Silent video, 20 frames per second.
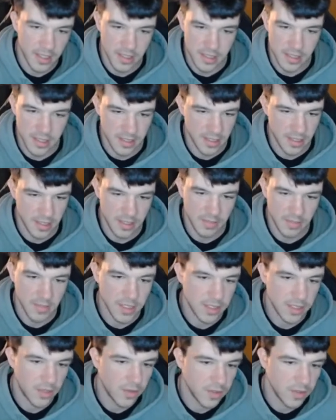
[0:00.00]
send some
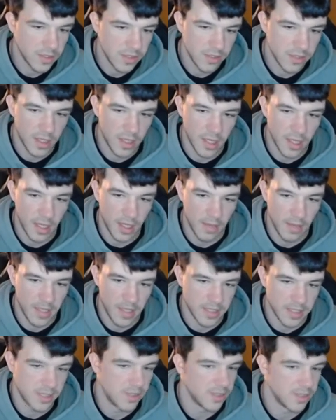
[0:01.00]
Discord uh,
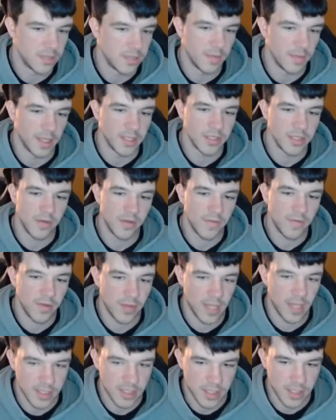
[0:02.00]
messages to my server that
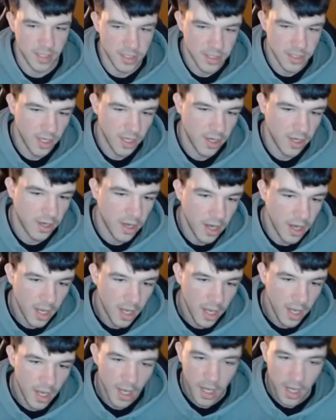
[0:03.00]
it's gonna start,
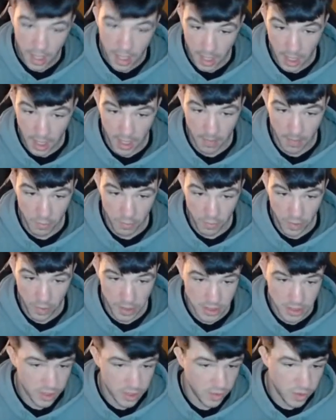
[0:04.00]
um, runs
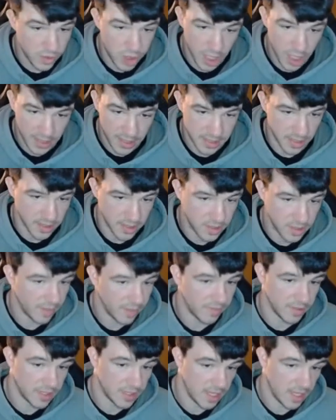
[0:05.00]
two checks on two
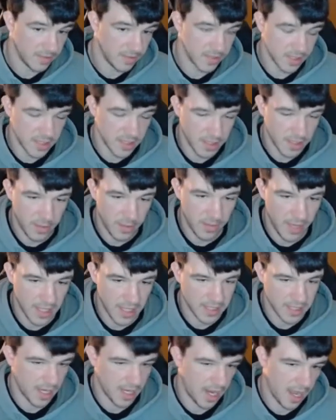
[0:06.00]
different tables of subdomains
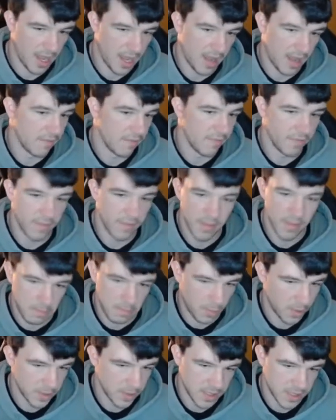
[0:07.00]
that I have,
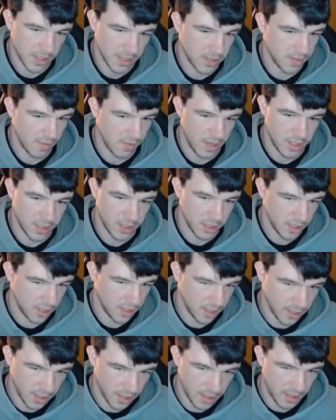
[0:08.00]
prints out a duration,
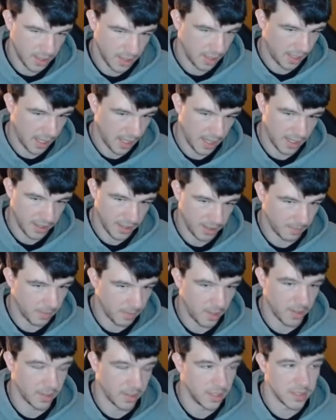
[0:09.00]
and, and again, I think part
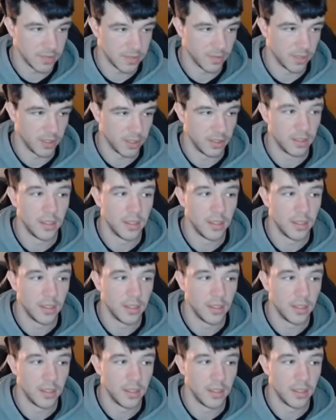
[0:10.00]
of these will